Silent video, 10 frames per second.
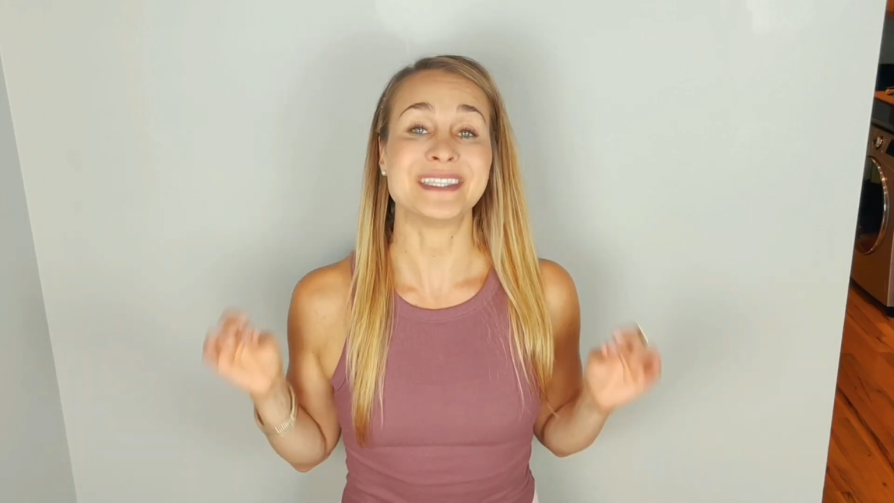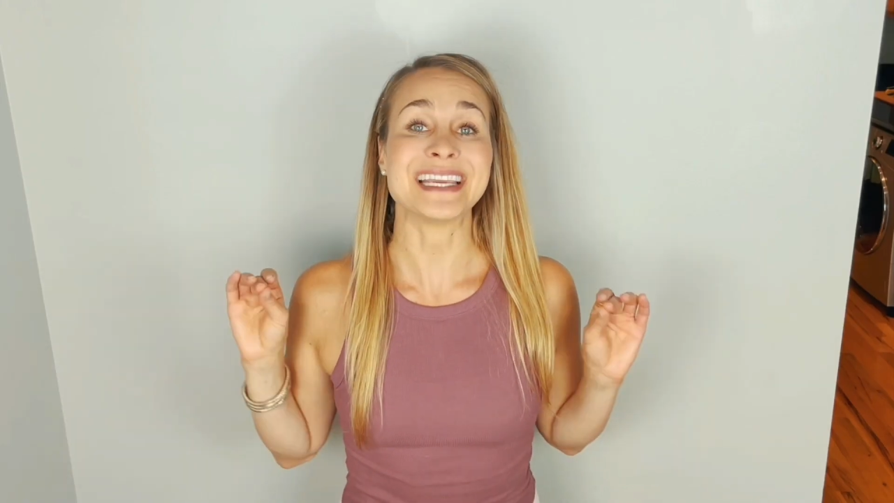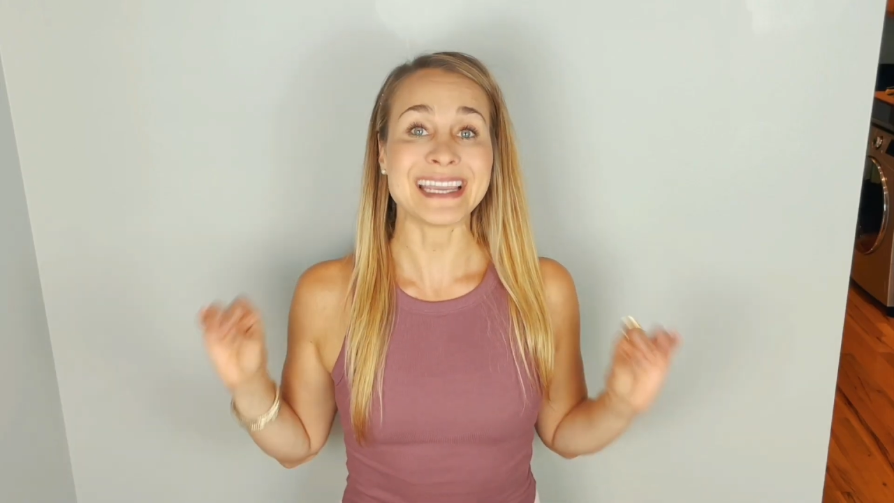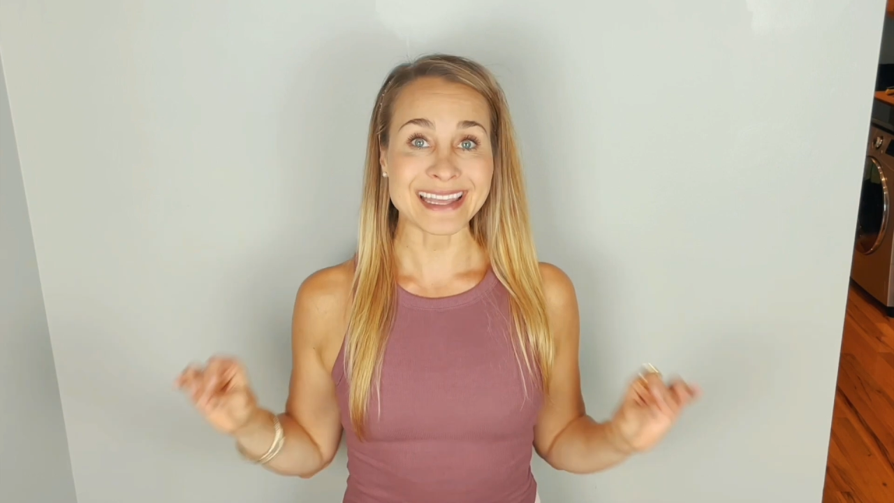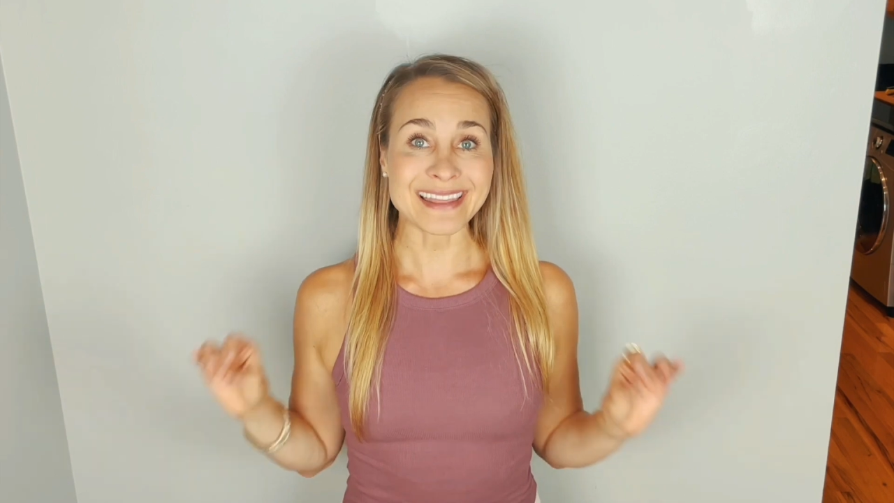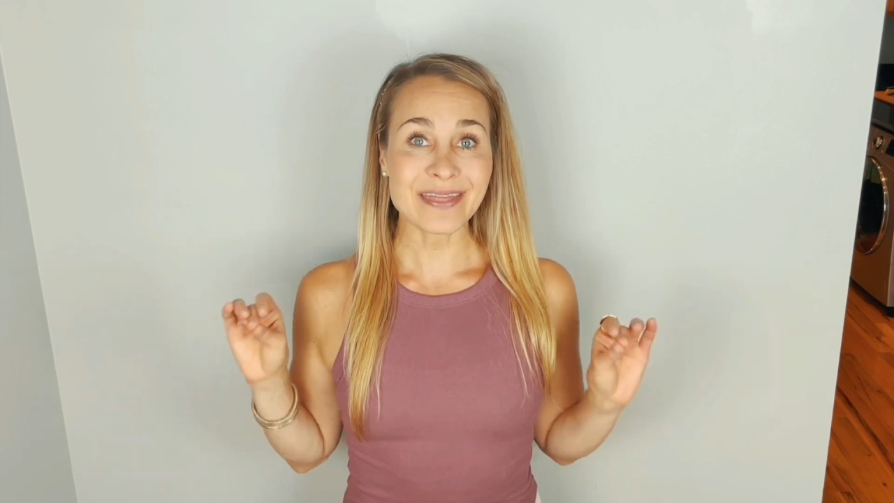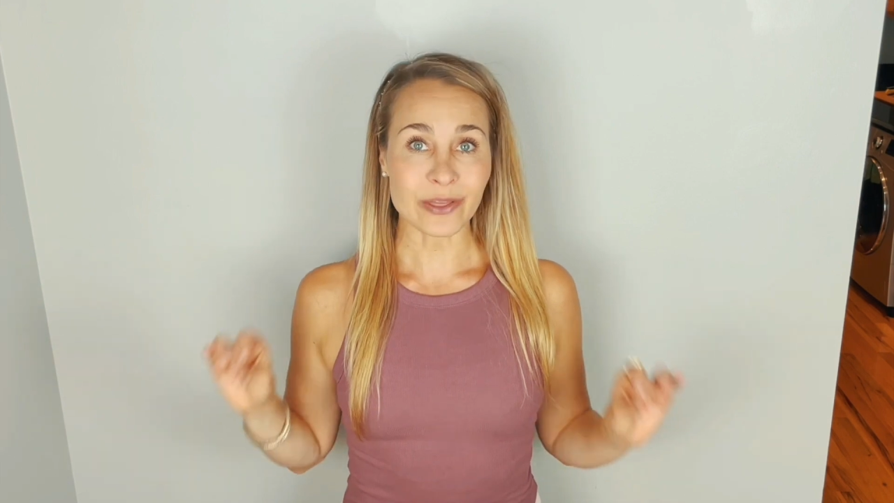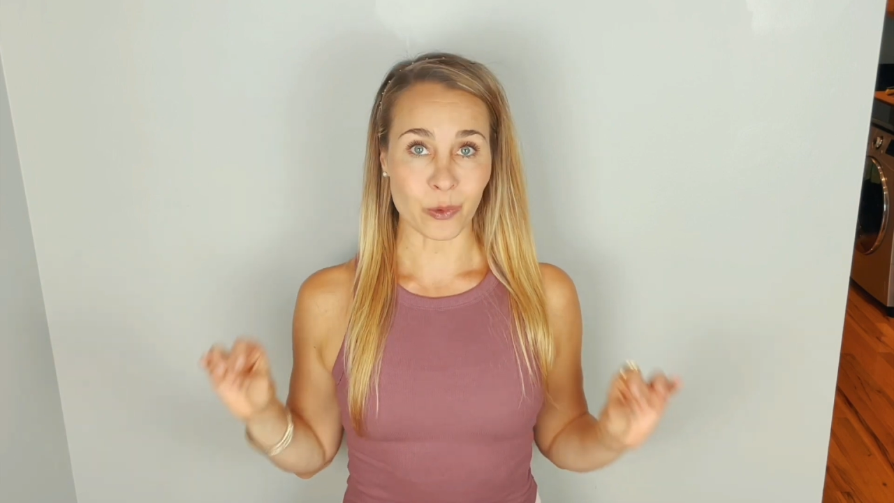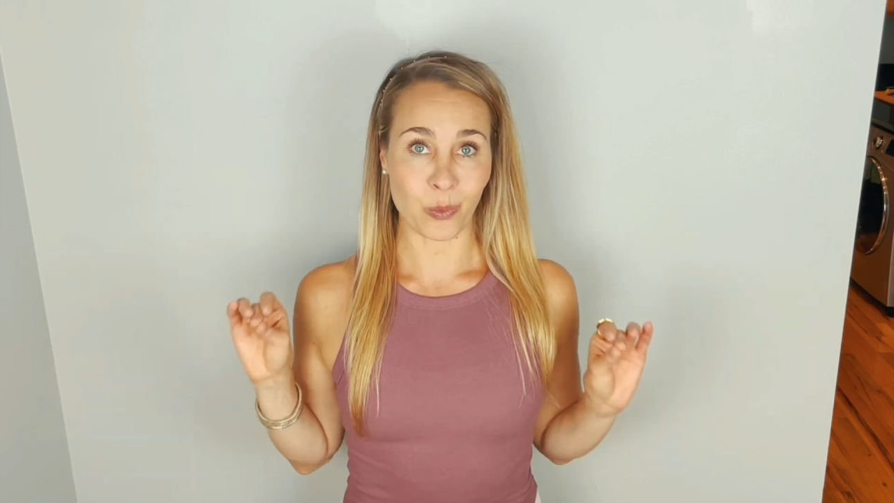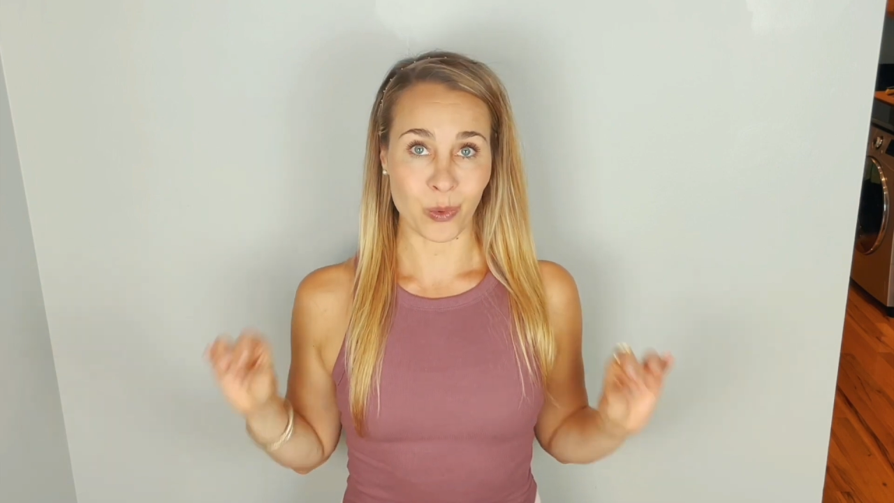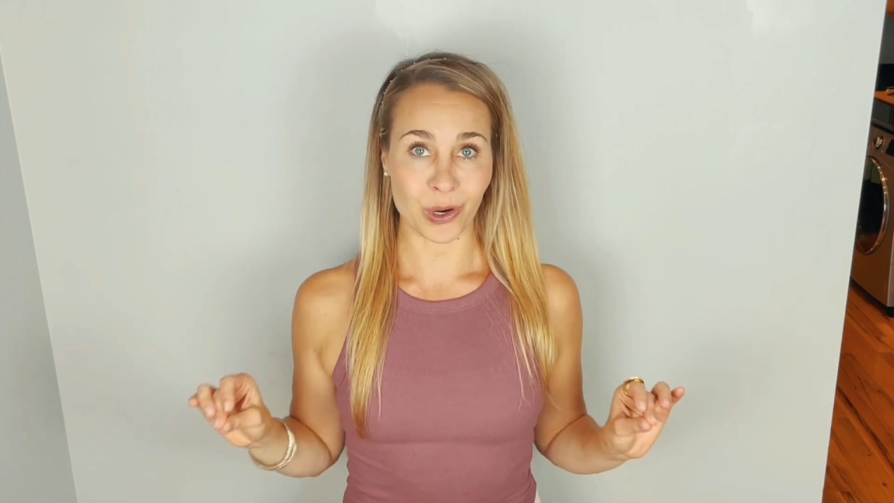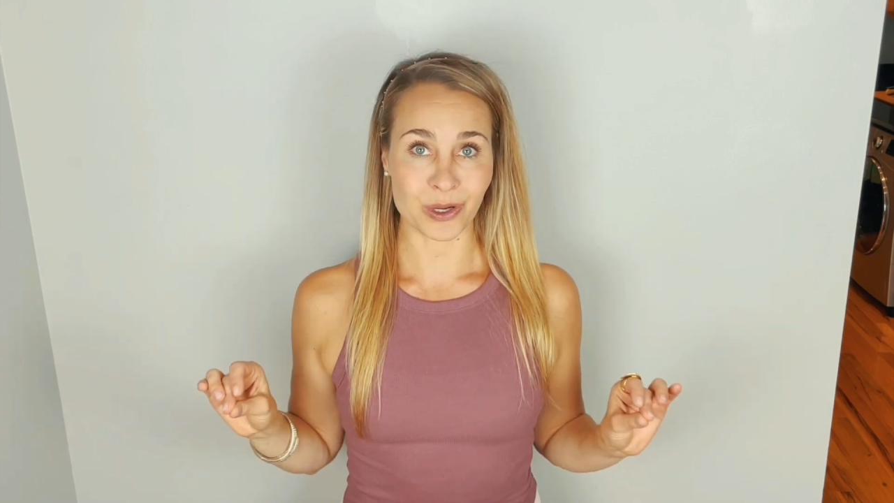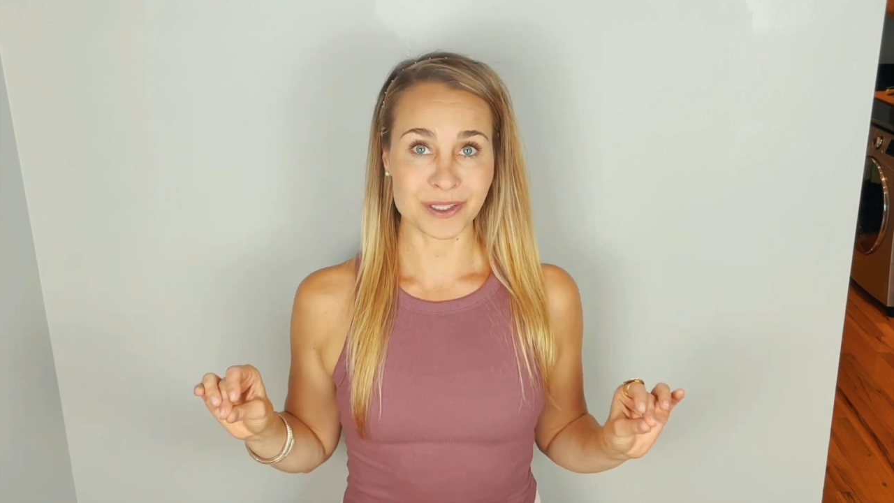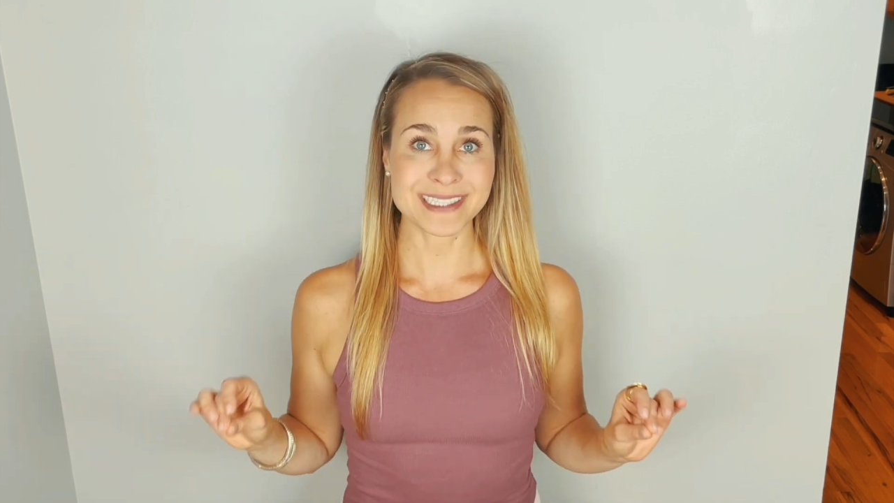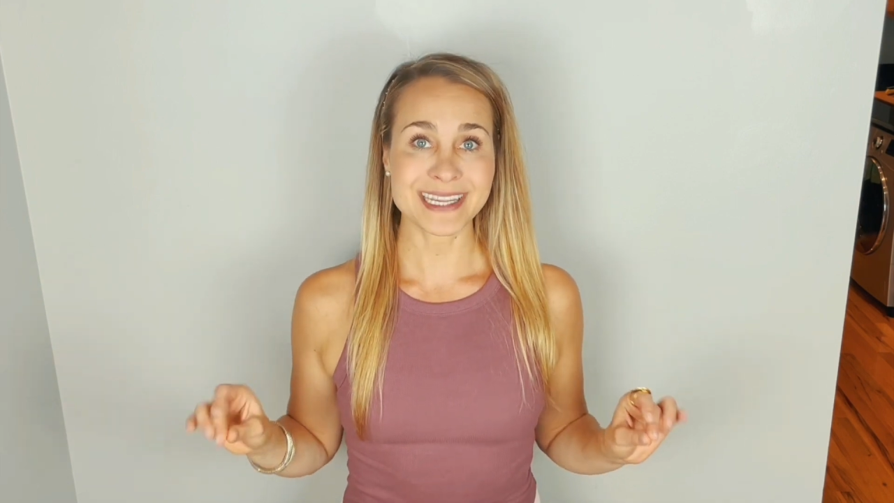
in the world,